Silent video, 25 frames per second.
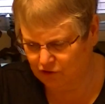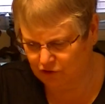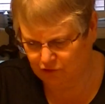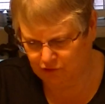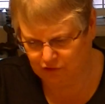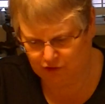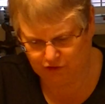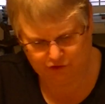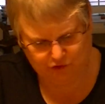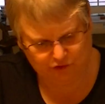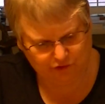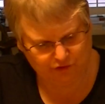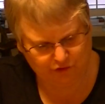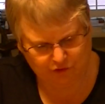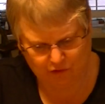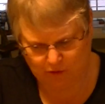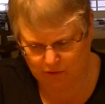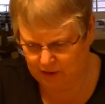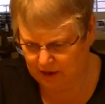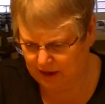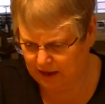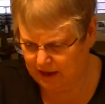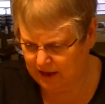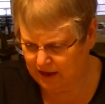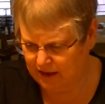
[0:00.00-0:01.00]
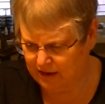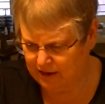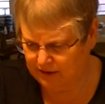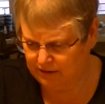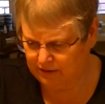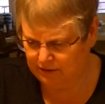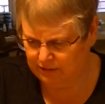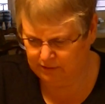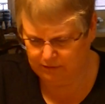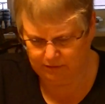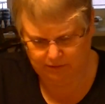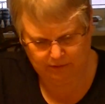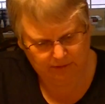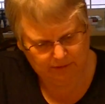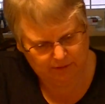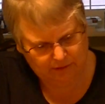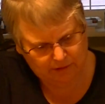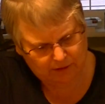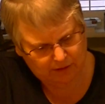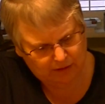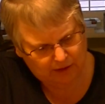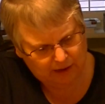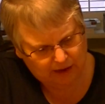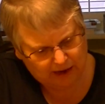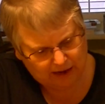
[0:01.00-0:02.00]
you could just go ahead
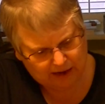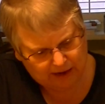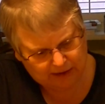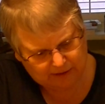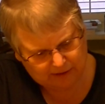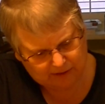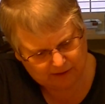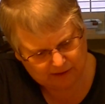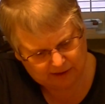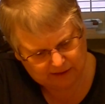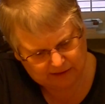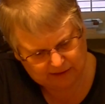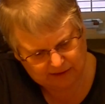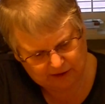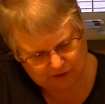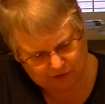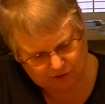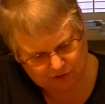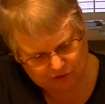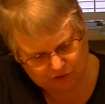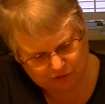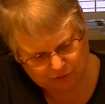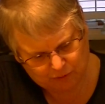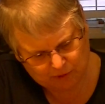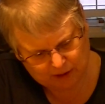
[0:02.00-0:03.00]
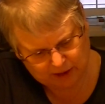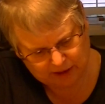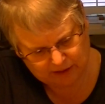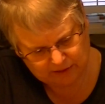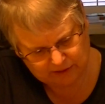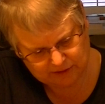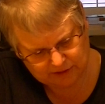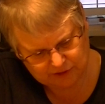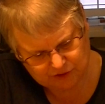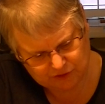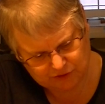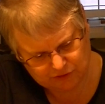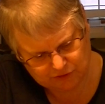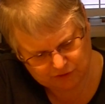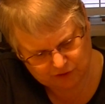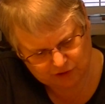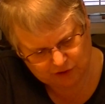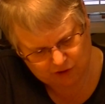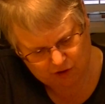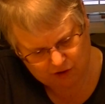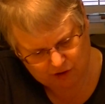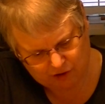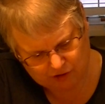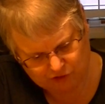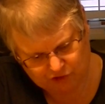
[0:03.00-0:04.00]
and adhere it directly to the
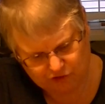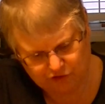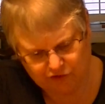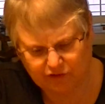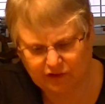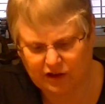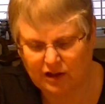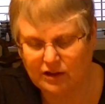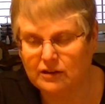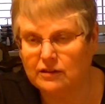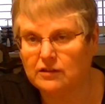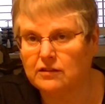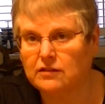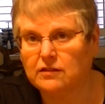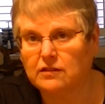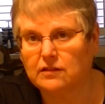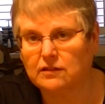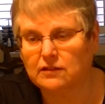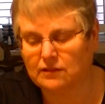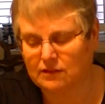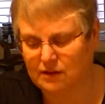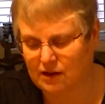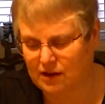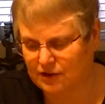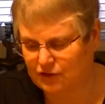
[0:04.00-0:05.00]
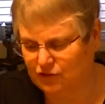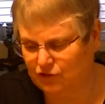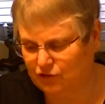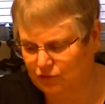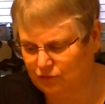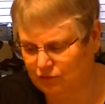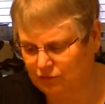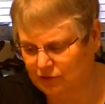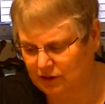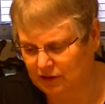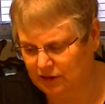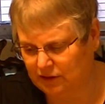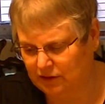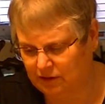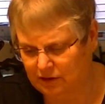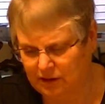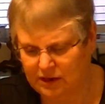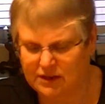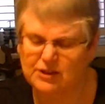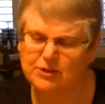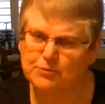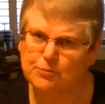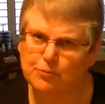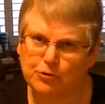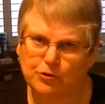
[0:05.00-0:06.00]
card. Just cut it to the size you need.
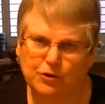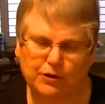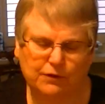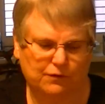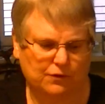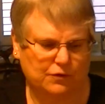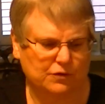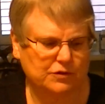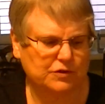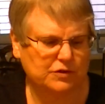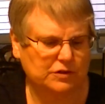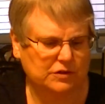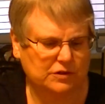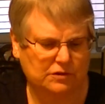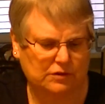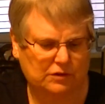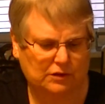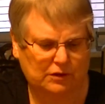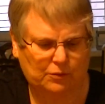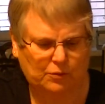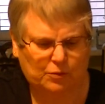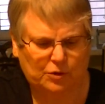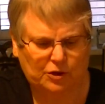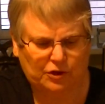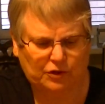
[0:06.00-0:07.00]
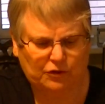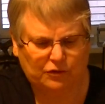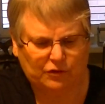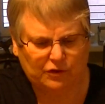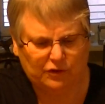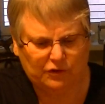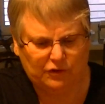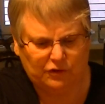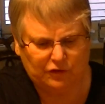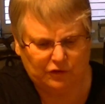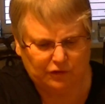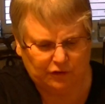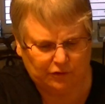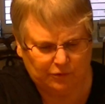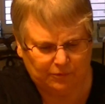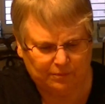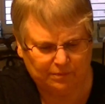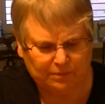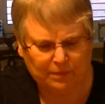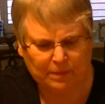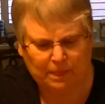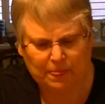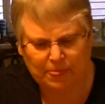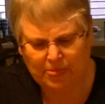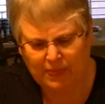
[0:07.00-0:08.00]
It's pretty versatile in what you can do.
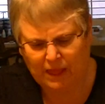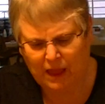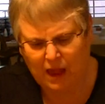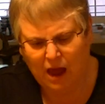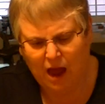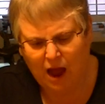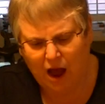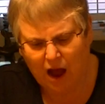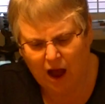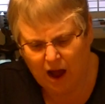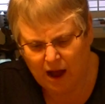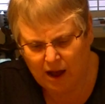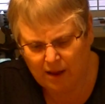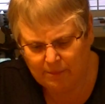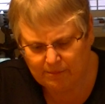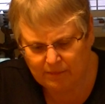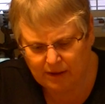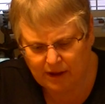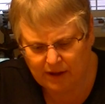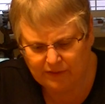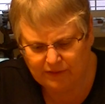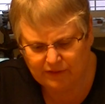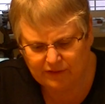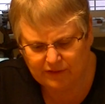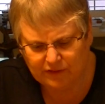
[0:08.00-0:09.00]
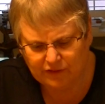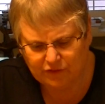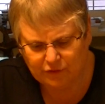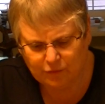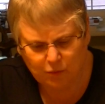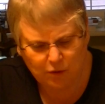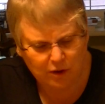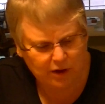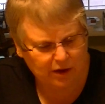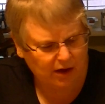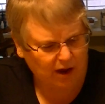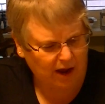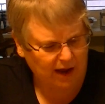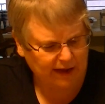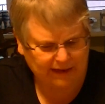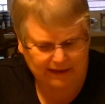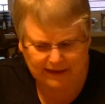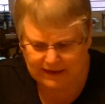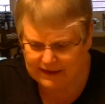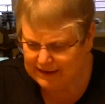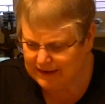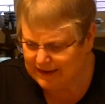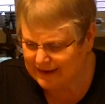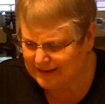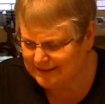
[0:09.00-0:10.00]
On this one, I
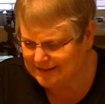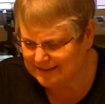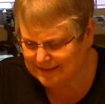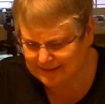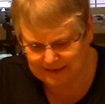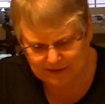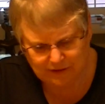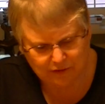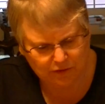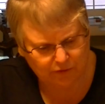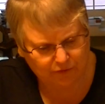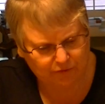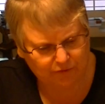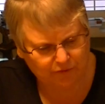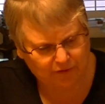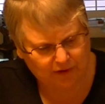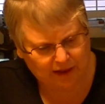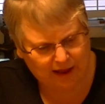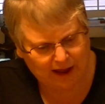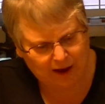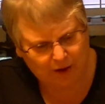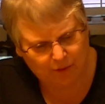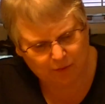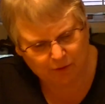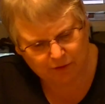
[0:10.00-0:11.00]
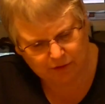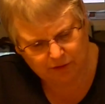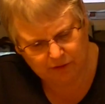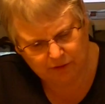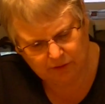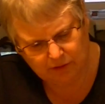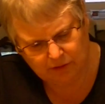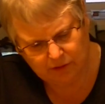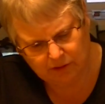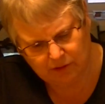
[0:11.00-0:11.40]
cut a single flower.